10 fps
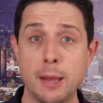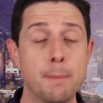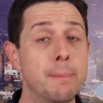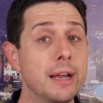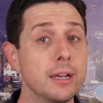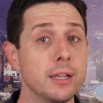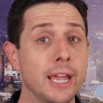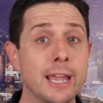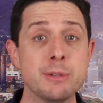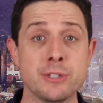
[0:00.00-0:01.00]
But
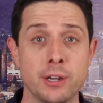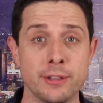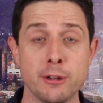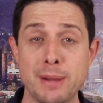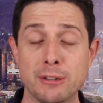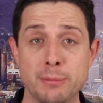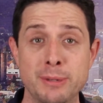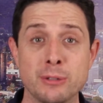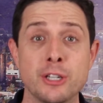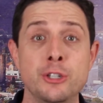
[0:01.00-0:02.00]
Amazon, they're about to
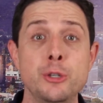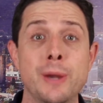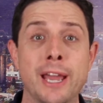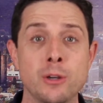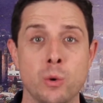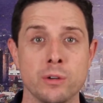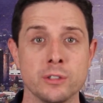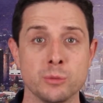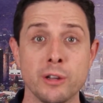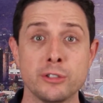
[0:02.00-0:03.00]
build a new
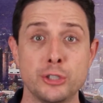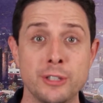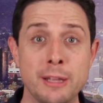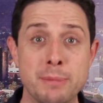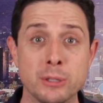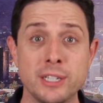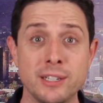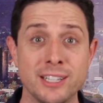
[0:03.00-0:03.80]
headquarters. Where should they build it?